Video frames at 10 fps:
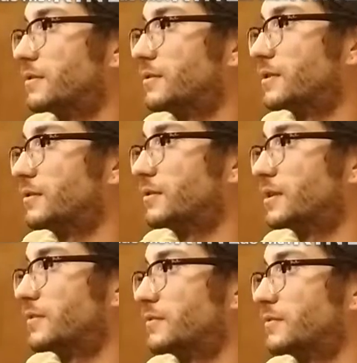You can do
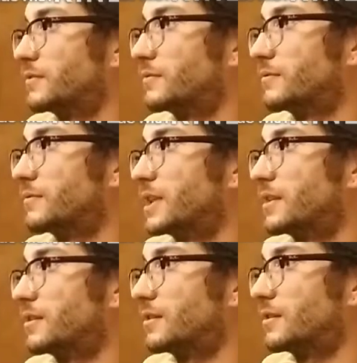it.
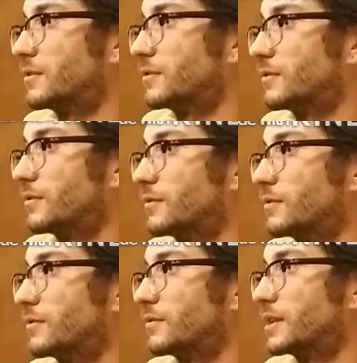Think.
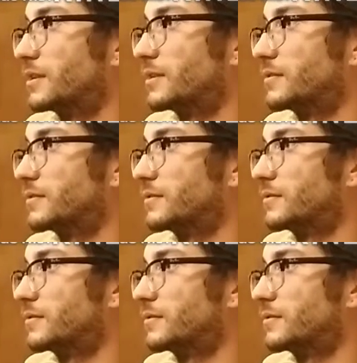There it is.